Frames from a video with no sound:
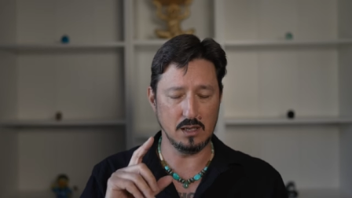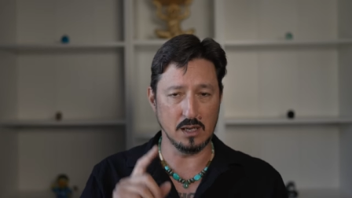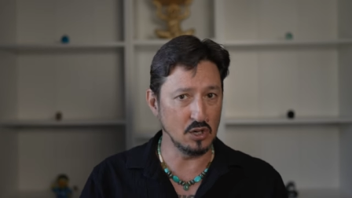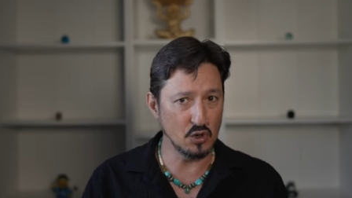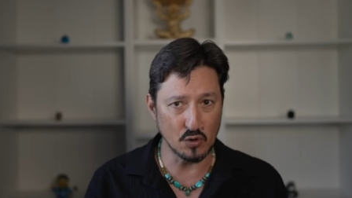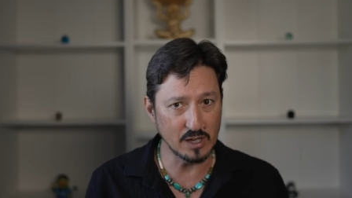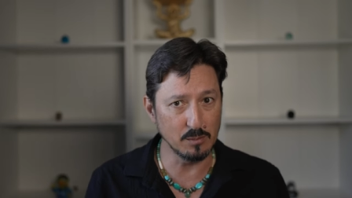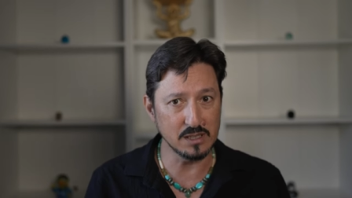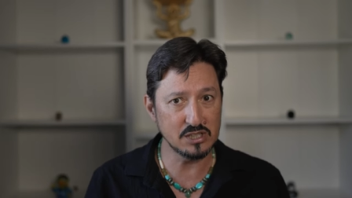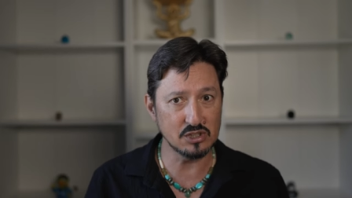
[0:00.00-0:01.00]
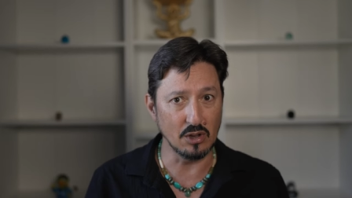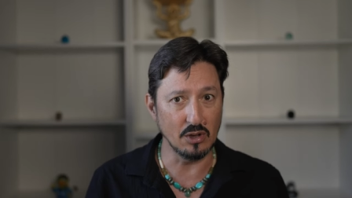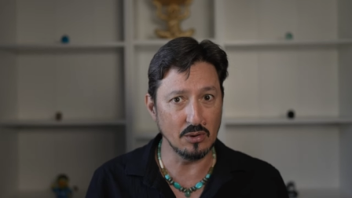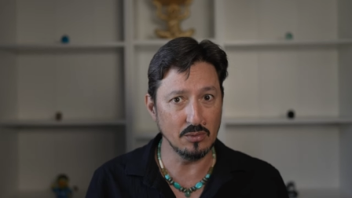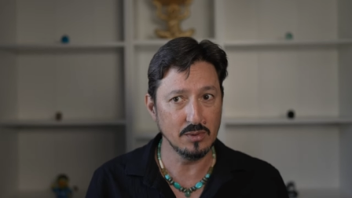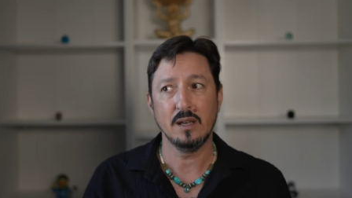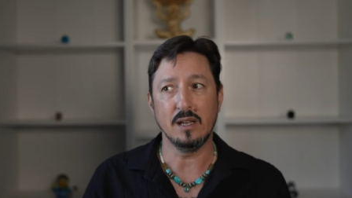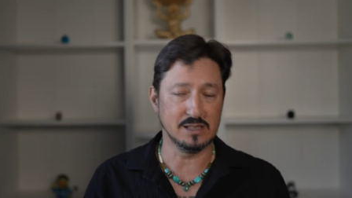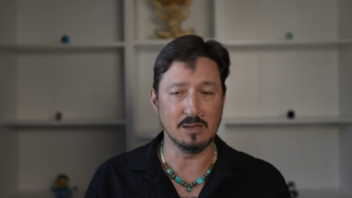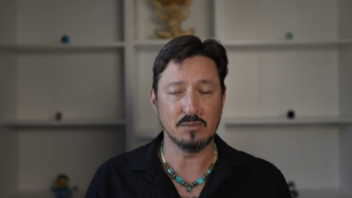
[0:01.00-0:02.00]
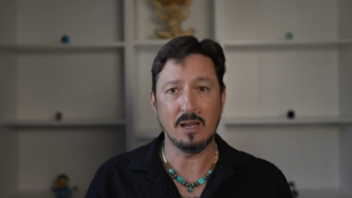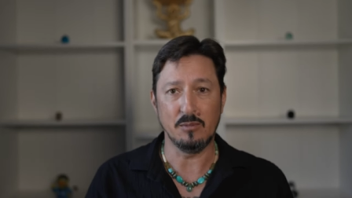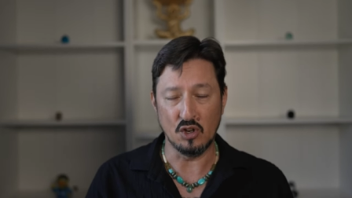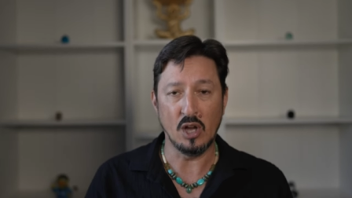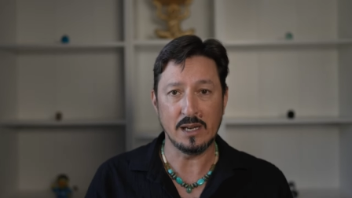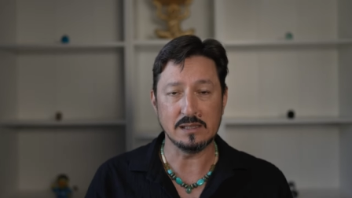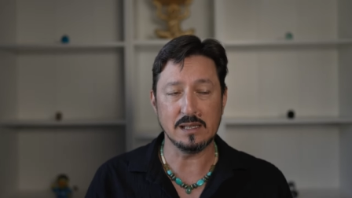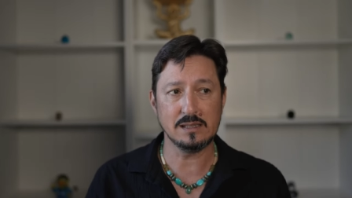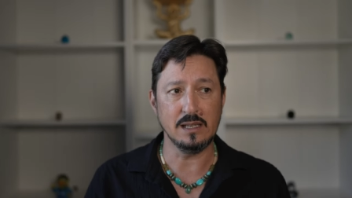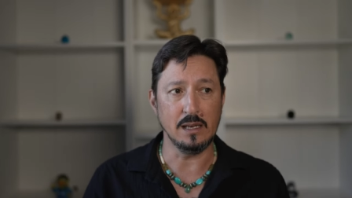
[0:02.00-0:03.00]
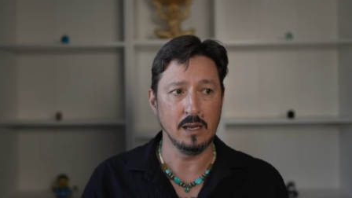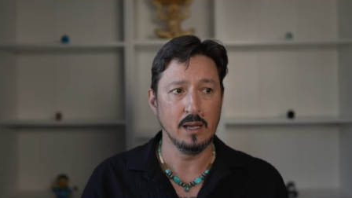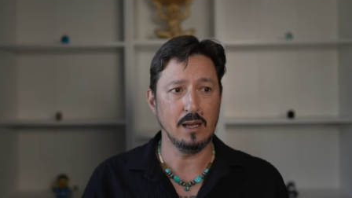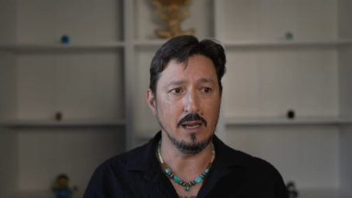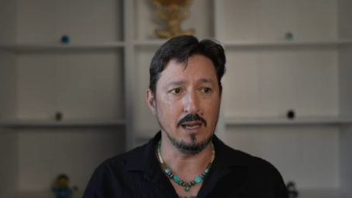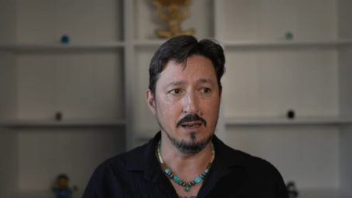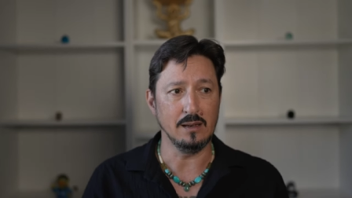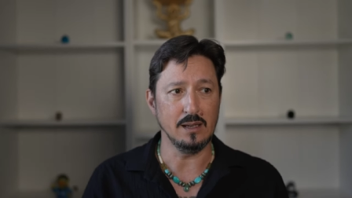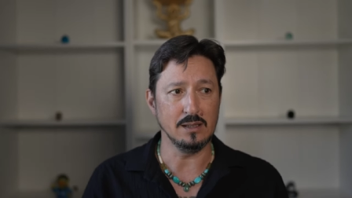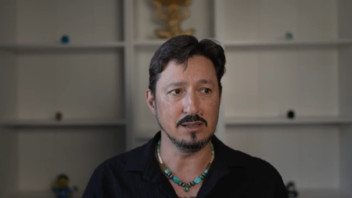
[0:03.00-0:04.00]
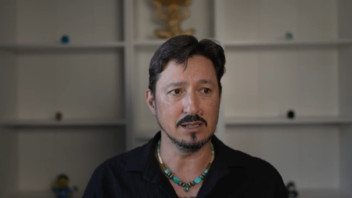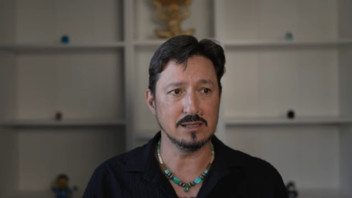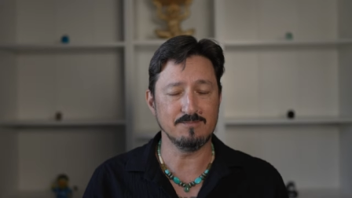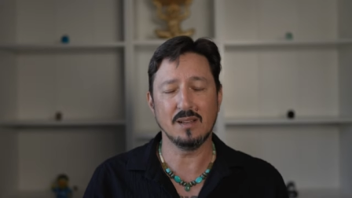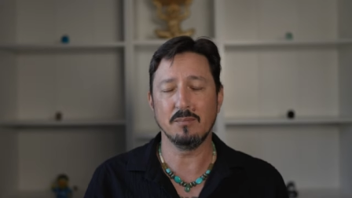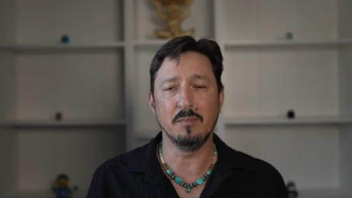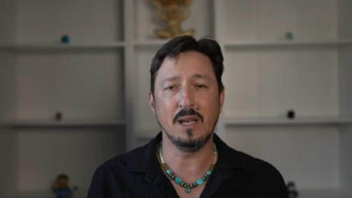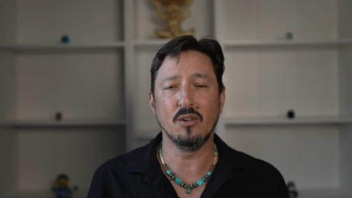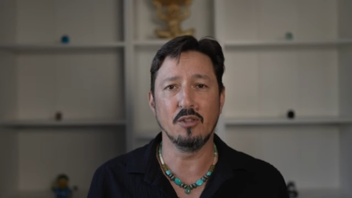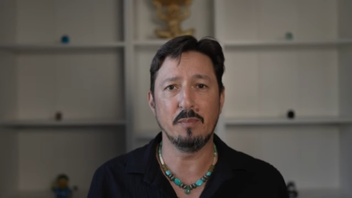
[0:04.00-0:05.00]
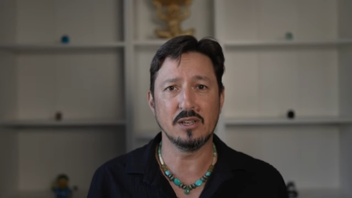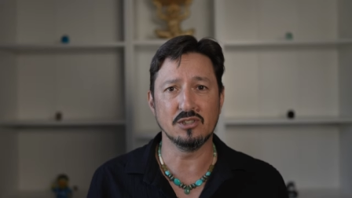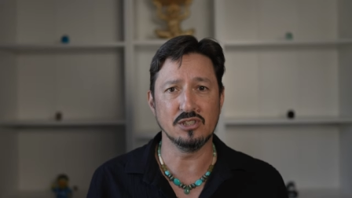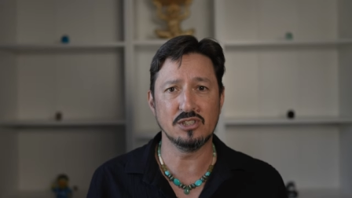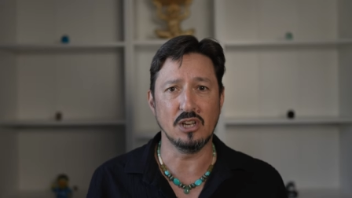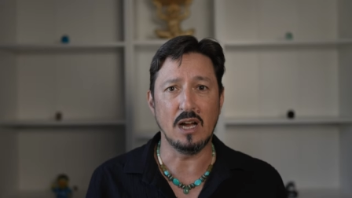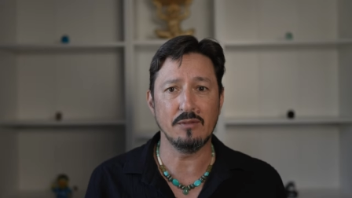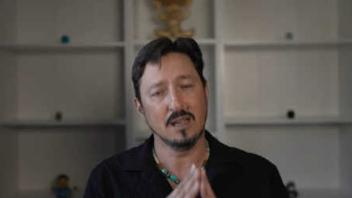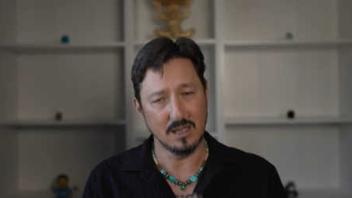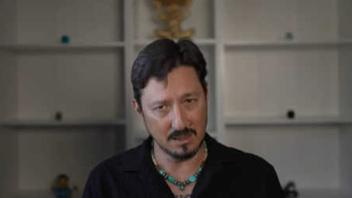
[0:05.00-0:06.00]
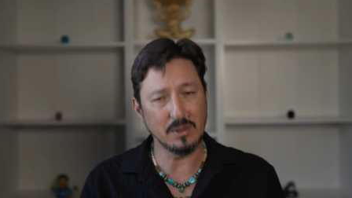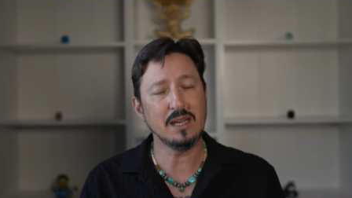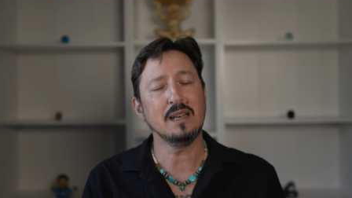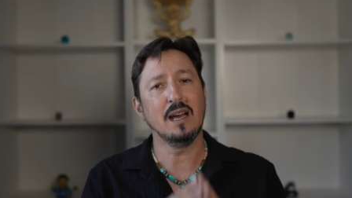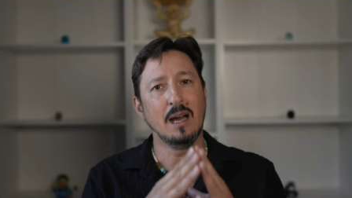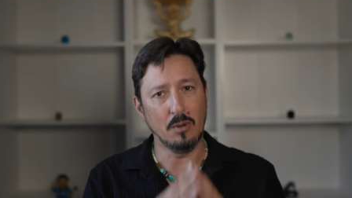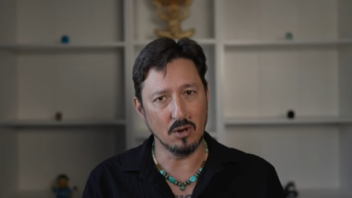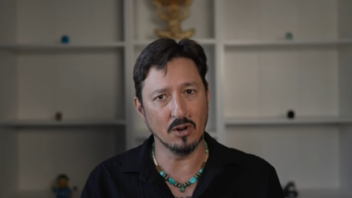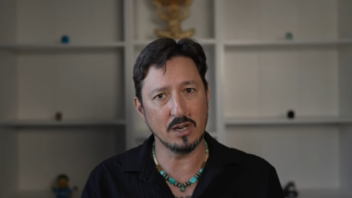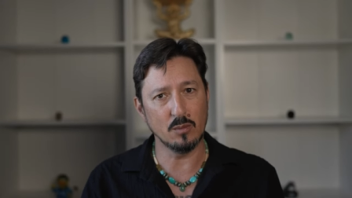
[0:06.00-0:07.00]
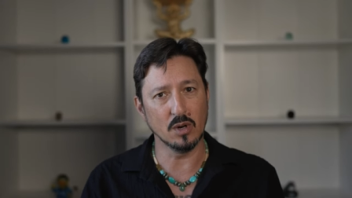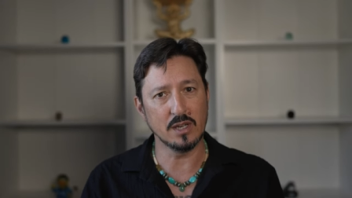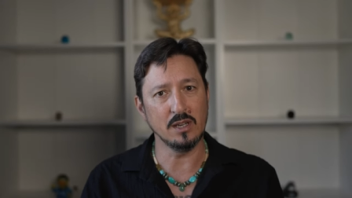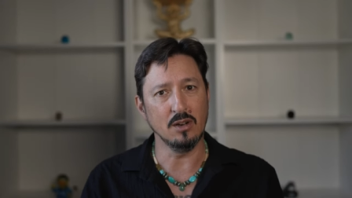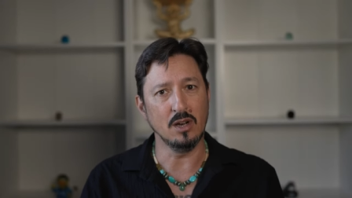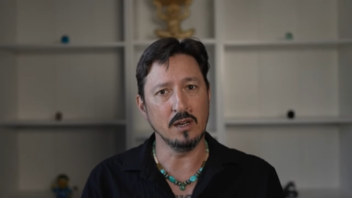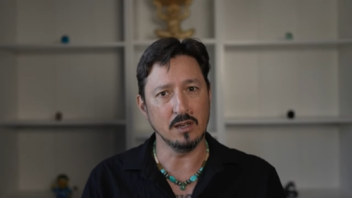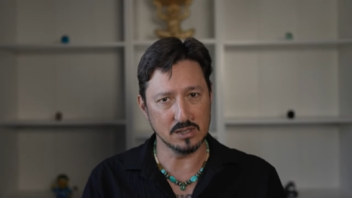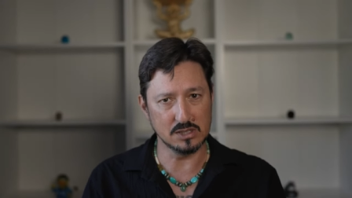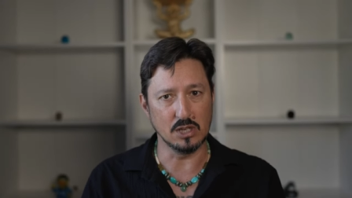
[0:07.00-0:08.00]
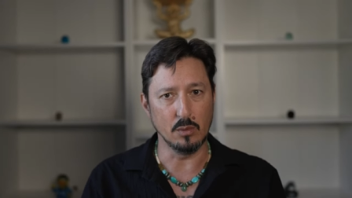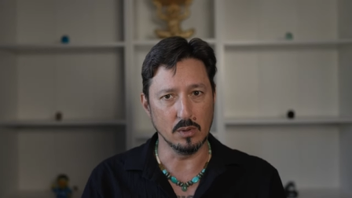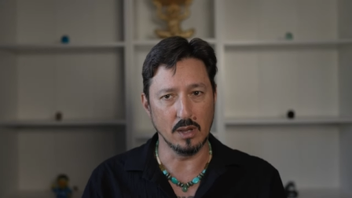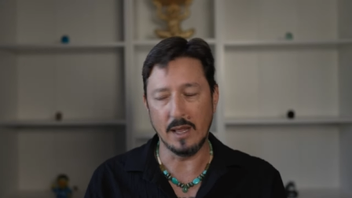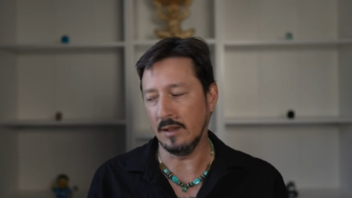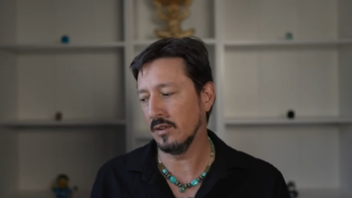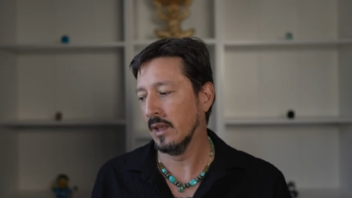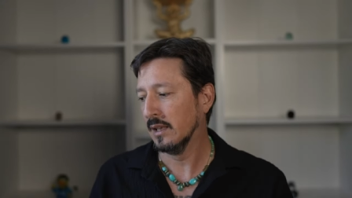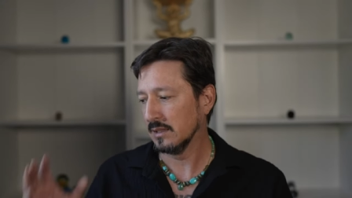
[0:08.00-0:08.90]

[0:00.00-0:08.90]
incredibly slow and sometimes non-existent, and it just made all the pictures soft. But I'm already working on a slower lens.